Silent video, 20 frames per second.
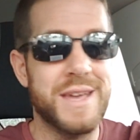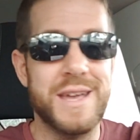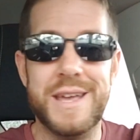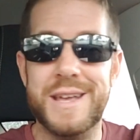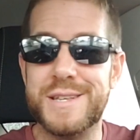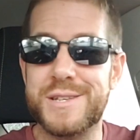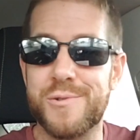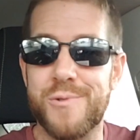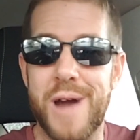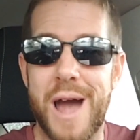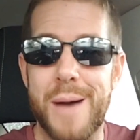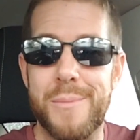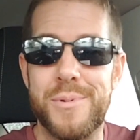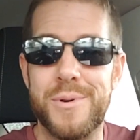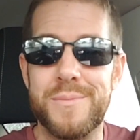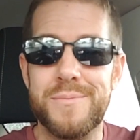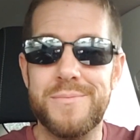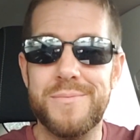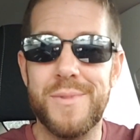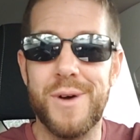he's crap,
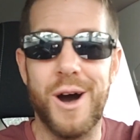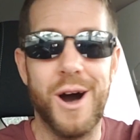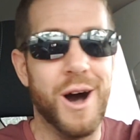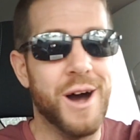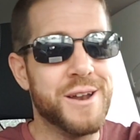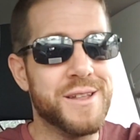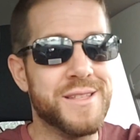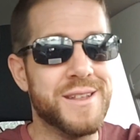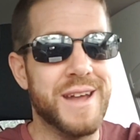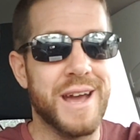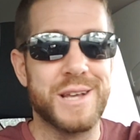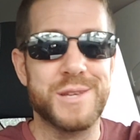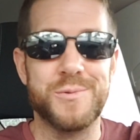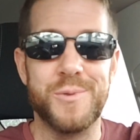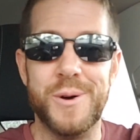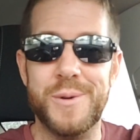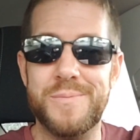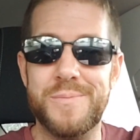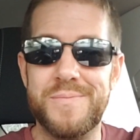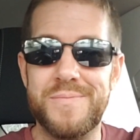on to the next
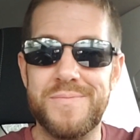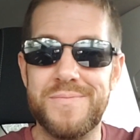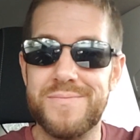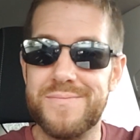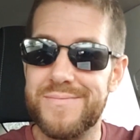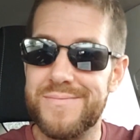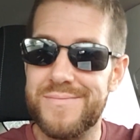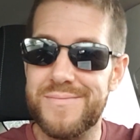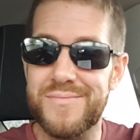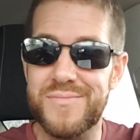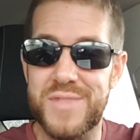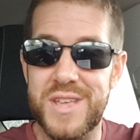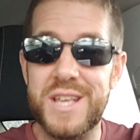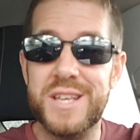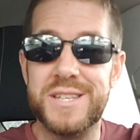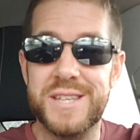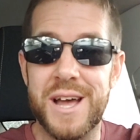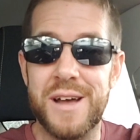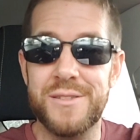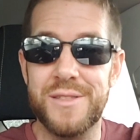one. These
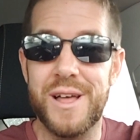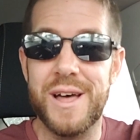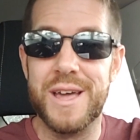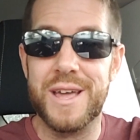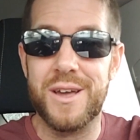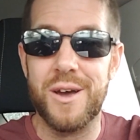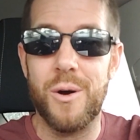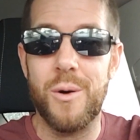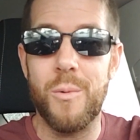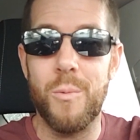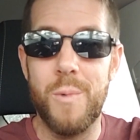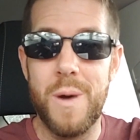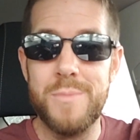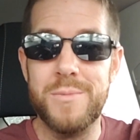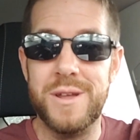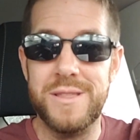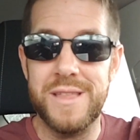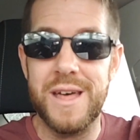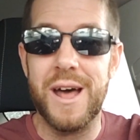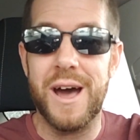sound like
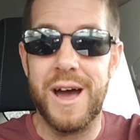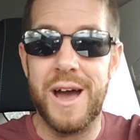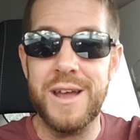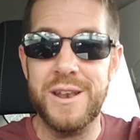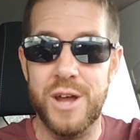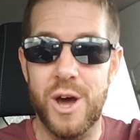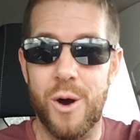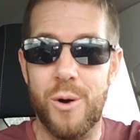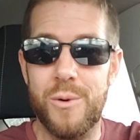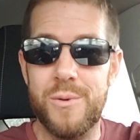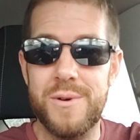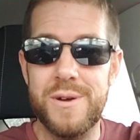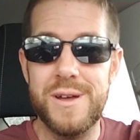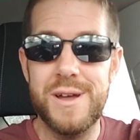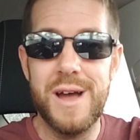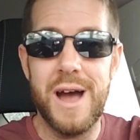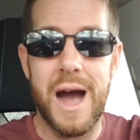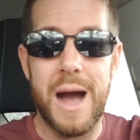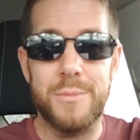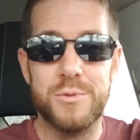women that I know.
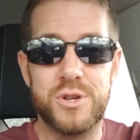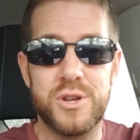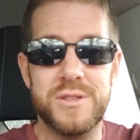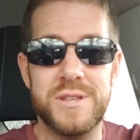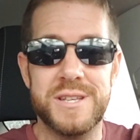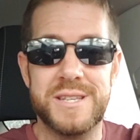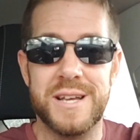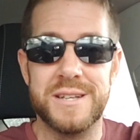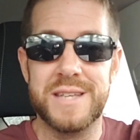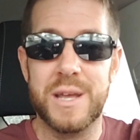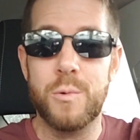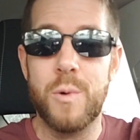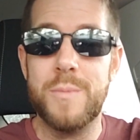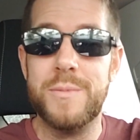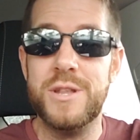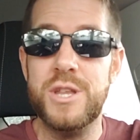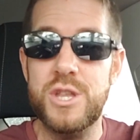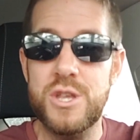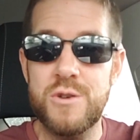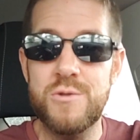I'm sure this sounds like
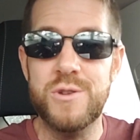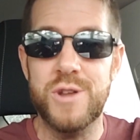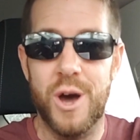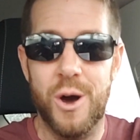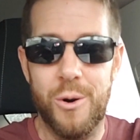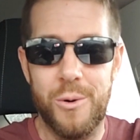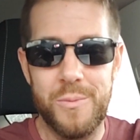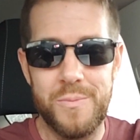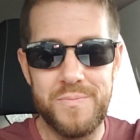women you know.